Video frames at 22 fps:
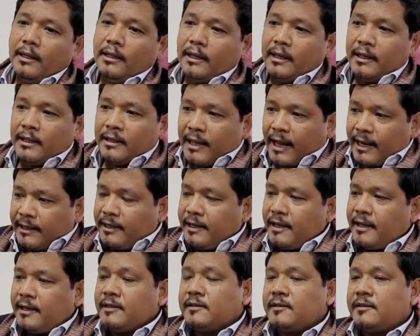in that
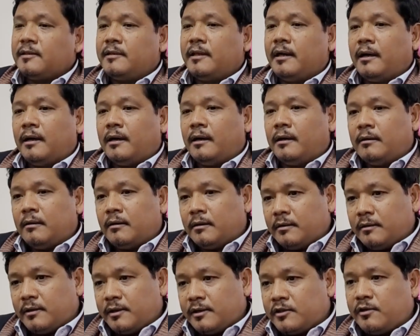case, the
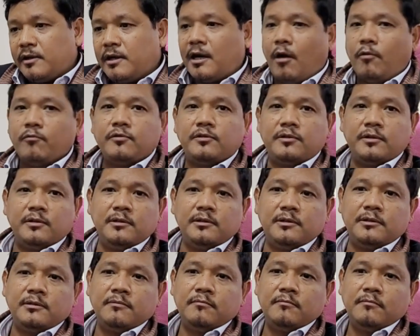district
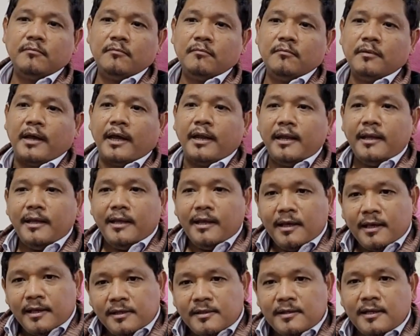councils can
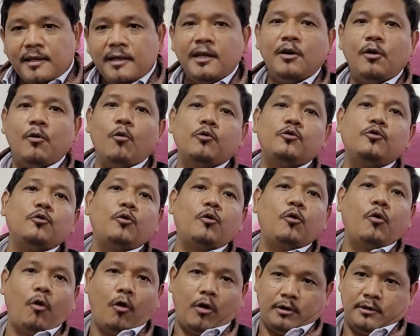easily go to
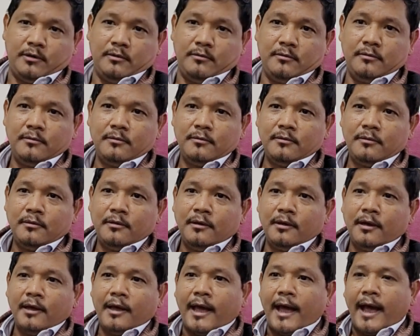court.
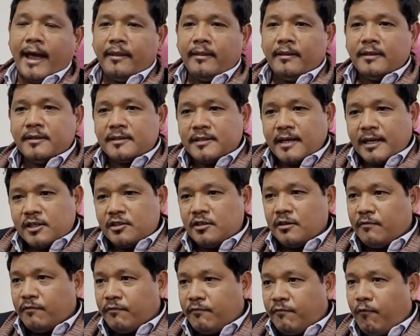And the
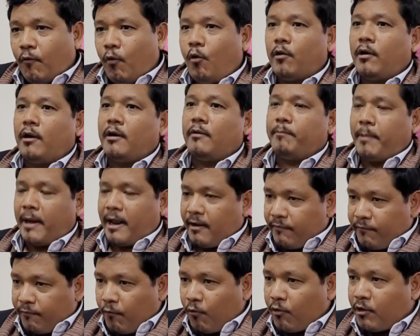section 4 and para
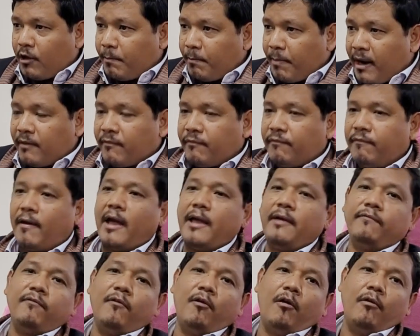4 and para
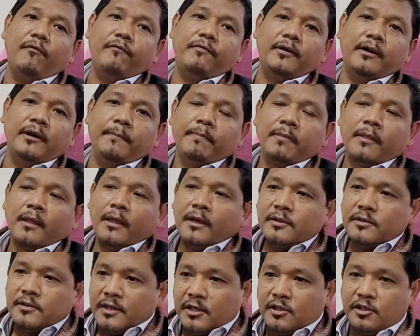5 of the
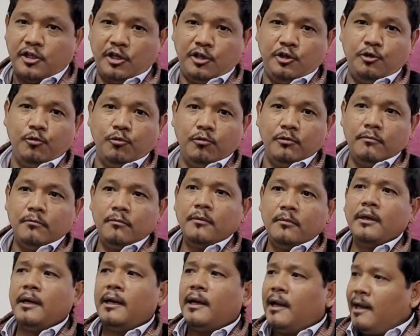6th schedule
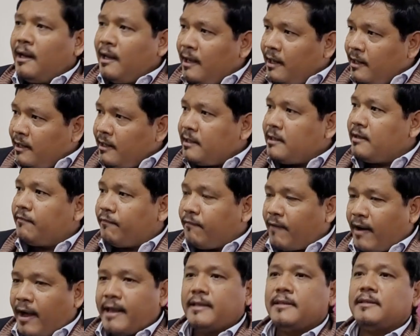clearly
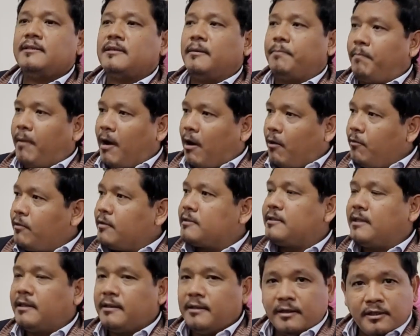defines the
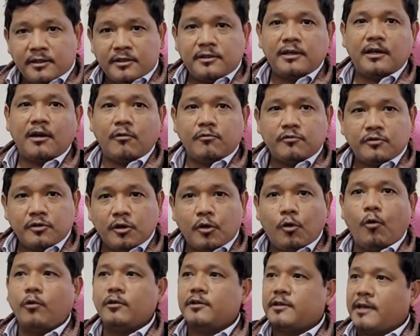powers that the district council
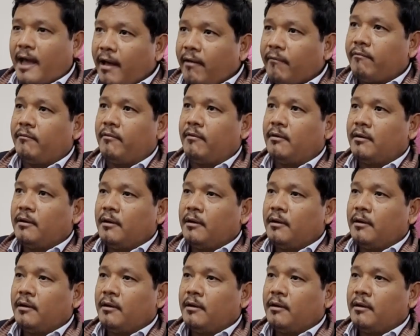courts have.